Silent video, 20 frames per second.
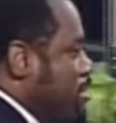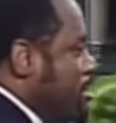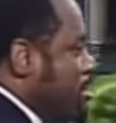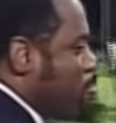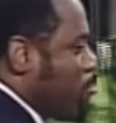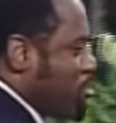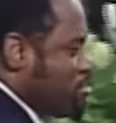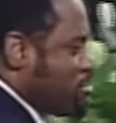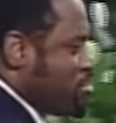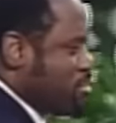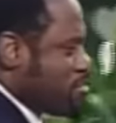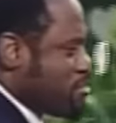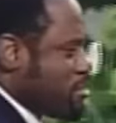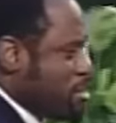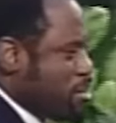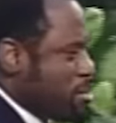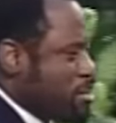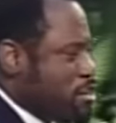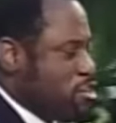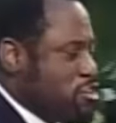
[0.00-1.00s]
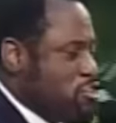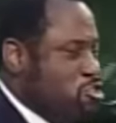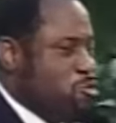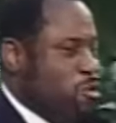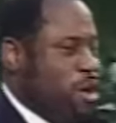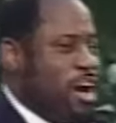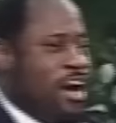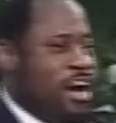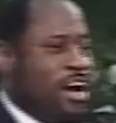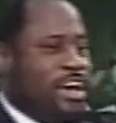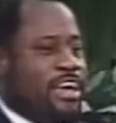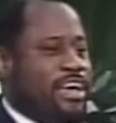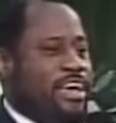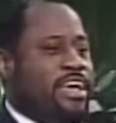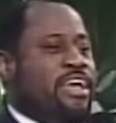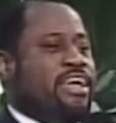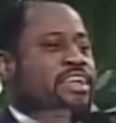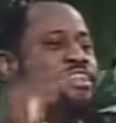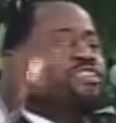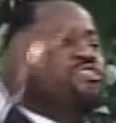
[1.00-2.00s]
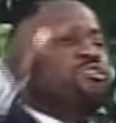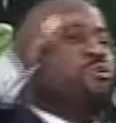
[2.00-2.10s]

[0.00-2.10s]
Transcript: Watch this. You are in